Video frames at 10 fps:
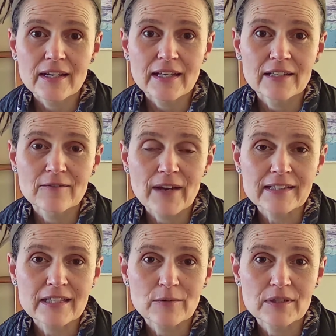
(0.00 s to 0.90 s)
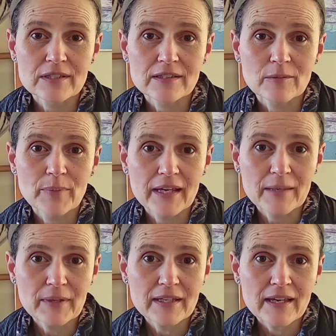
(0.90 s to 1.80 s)
In fact, he was still a
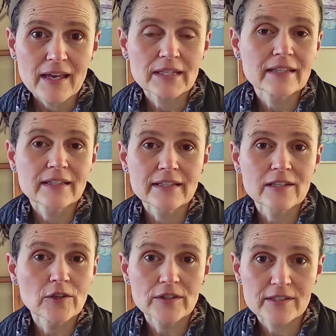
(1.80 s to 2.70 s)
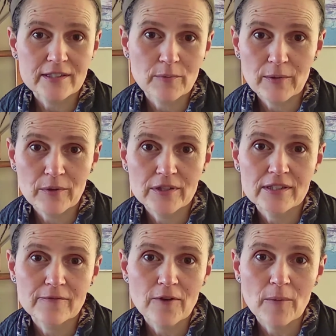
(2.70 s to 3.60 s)
baby. He'd learned the swear words
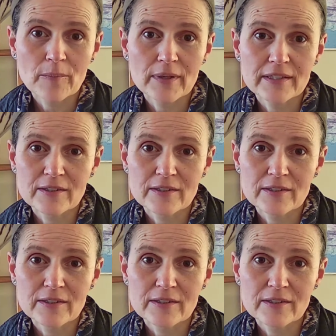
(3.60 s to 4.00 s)
from his